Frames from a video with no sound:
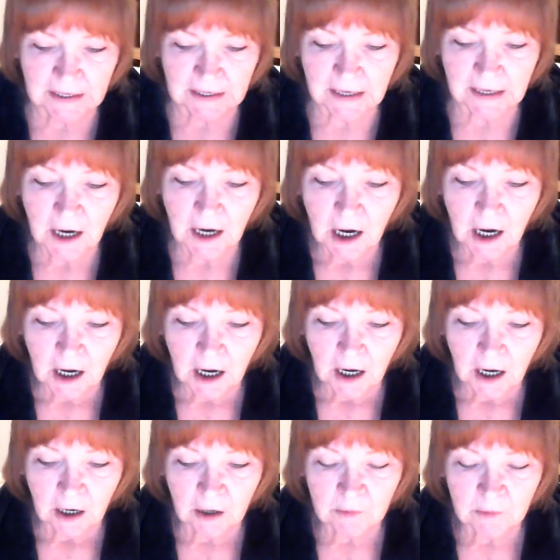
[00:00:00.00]
And
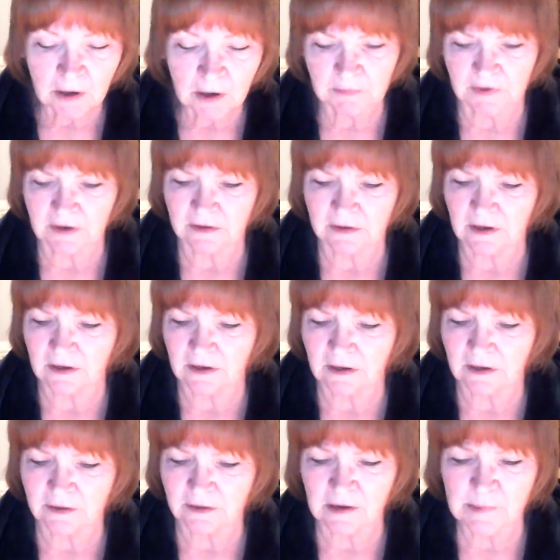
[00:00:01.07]
her mom
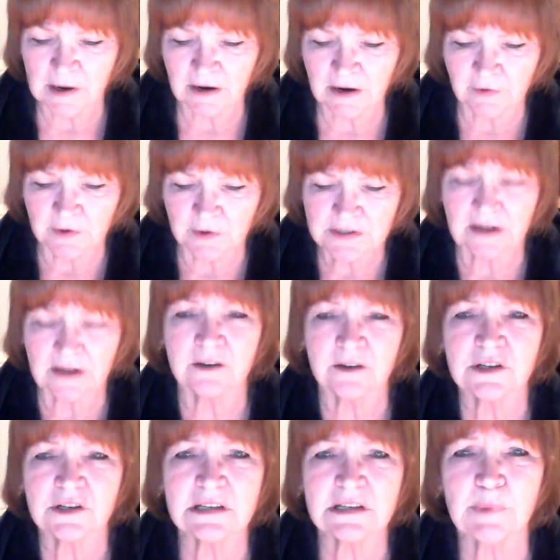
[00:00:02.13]
thought about it for a second.
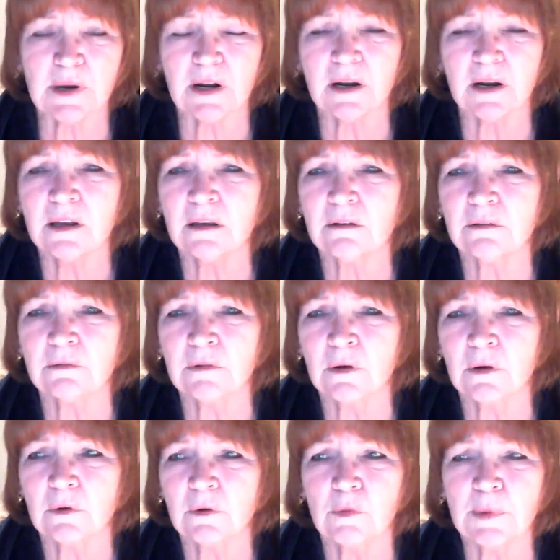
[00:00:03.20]
She says, "But honey,
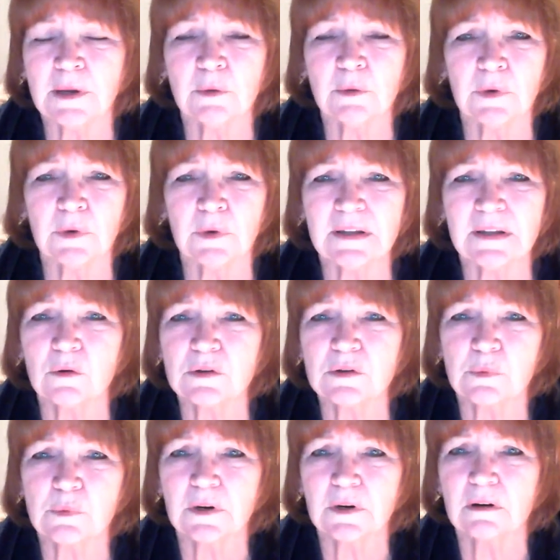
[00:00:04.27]
nobody really
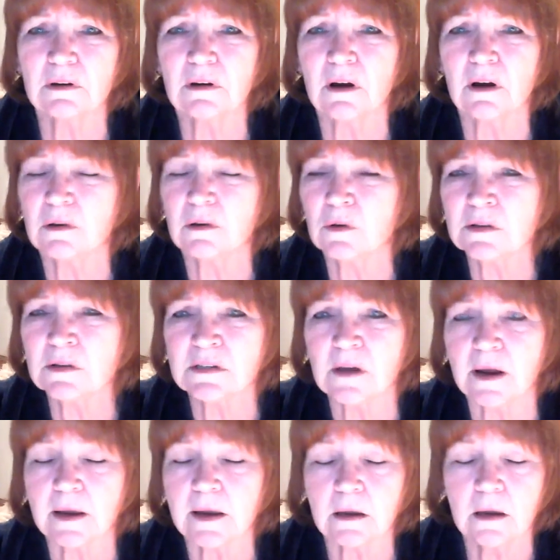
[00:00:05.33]
knows what God looks
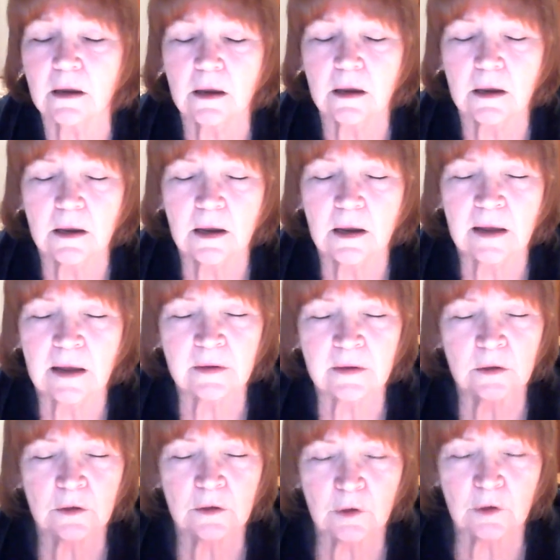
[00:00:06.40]
like." And the
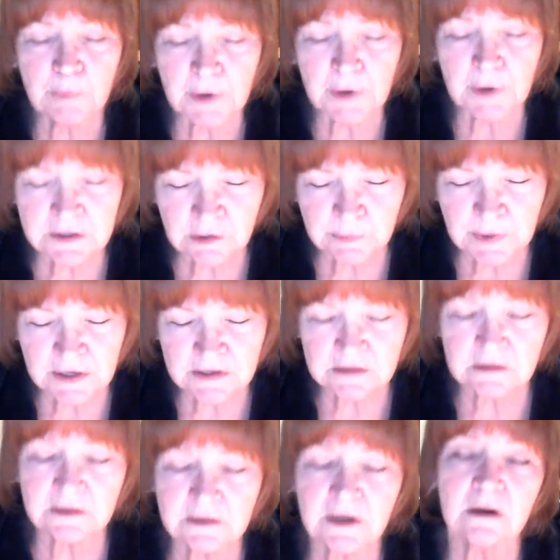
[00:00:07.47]
little girl puts her
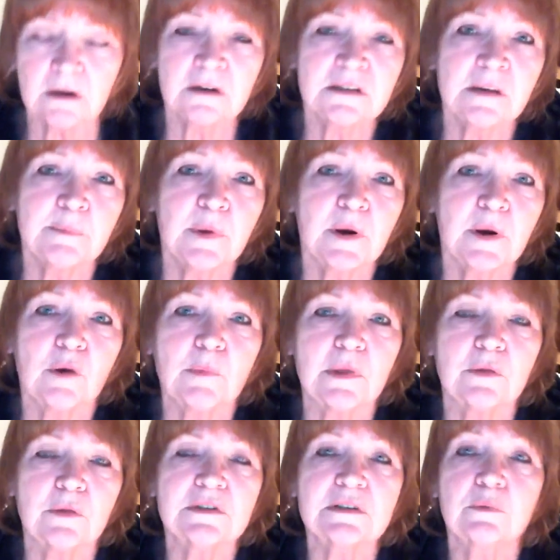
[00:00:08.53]
pencil down, looks up at her
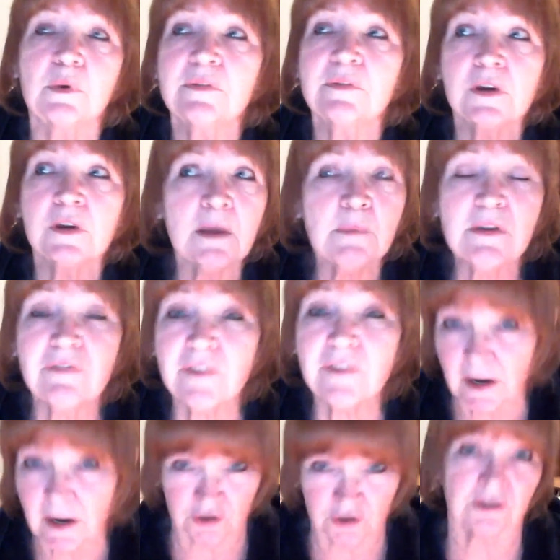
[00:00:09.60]
mother and says, "Well, if you'd let me
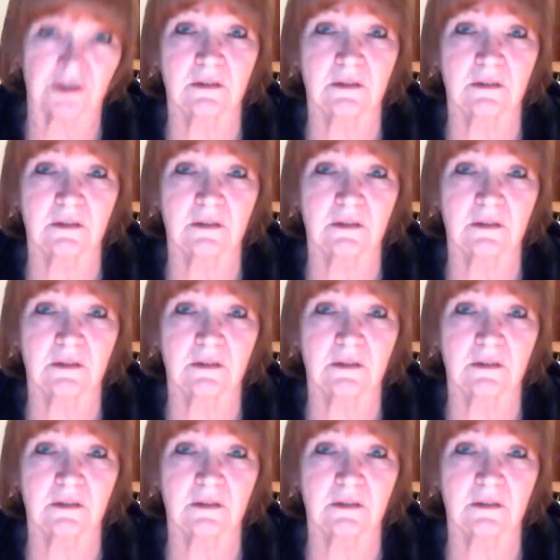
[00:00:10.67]
finish."